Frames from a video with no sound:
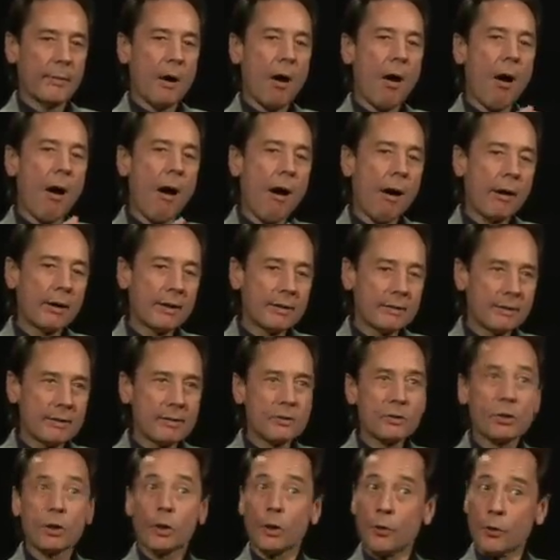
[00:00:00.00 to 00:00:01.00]
harness
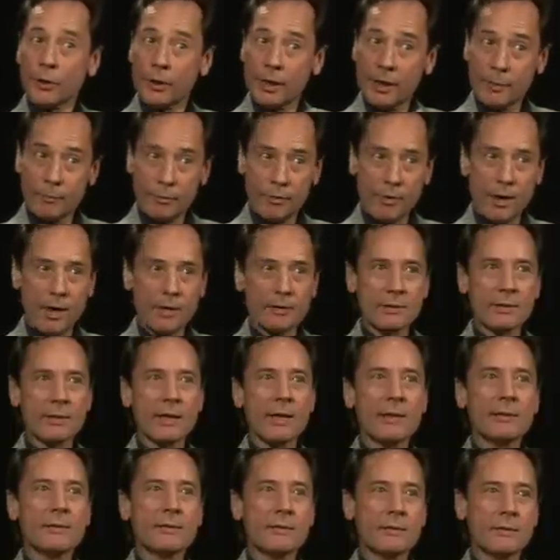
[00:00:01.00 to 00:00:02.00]
this learning
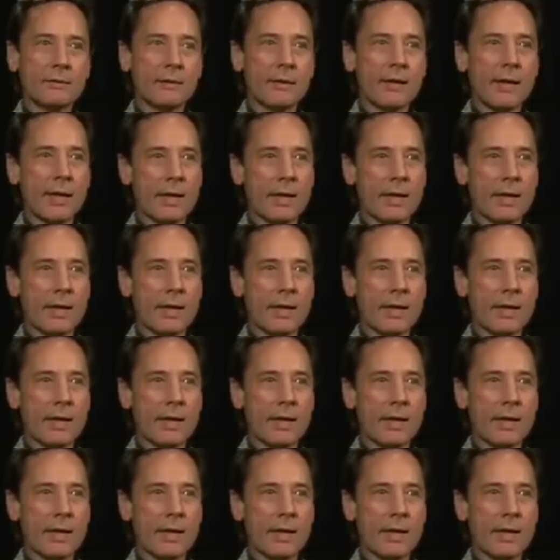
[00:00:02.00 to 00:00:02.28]
process,